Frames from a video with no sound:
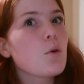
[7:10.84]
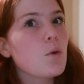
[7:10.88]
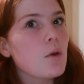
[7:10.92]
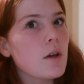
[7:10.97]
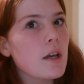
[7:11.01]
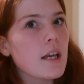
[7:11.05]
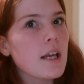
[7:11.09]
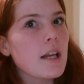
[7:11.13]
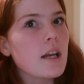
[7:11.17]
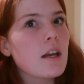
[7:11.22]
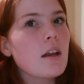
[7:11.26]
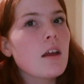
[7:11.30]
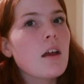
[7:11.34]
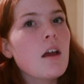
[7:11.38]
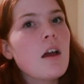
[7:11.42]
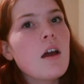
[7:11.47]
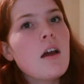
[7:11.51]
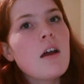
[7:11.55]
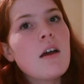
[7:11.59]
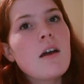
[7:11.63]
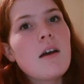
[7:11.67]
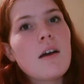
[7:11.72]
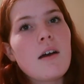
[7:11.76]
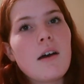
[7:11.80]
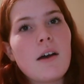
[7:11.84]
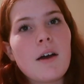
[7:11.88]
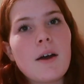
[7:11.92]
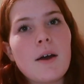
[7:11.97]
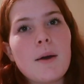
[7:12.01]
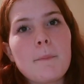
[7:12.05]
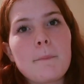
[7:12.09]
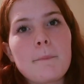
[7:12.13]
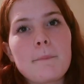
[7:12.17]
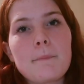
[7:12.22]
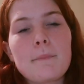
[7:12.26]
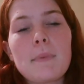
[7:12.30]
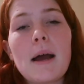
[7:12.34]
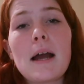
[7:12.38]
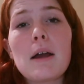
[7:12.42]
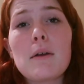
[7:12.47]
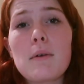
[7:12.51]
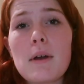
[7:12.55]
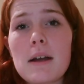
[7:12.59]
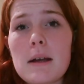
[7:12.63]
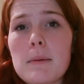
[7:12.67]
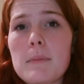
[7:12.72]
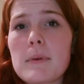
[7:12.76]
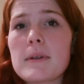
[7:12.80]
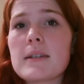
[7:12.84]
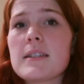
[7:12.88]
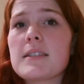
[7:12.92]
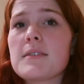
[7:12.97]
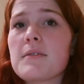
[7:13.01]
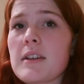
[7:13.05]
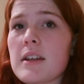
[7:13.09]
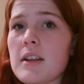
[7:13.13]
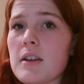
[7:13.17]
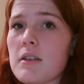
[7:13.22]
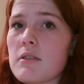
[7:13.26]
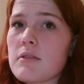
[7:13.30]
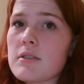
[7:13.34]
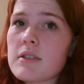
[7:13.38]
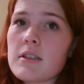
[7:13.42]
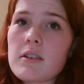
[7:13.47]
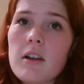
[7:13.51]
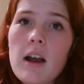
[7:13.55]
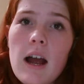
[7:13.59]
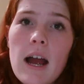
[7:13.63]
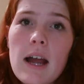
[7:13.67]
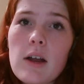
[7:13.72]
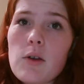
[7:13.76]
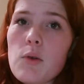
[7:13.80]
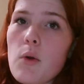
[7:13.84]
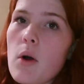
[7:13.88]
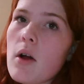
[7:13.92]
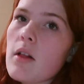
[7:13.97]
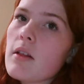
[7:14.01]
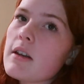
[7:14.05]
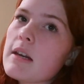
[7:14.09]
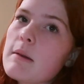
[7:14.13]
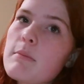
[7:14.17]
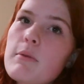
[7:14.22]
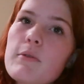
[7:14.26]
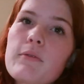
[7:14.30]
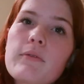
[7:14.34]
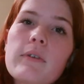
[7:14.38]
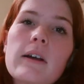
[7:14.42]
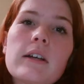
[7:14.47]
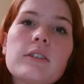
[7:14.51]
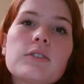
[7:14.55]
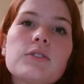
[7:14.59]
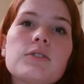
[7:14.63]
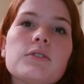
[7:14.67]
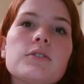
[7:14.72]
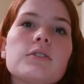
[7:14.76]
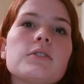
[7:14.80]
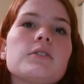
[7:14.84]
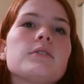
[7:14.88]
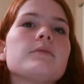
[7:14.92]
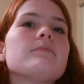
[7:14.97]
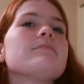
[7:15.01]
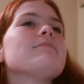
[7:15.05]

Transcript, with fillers: Queen. I recommend his videos. They're high quality, professional.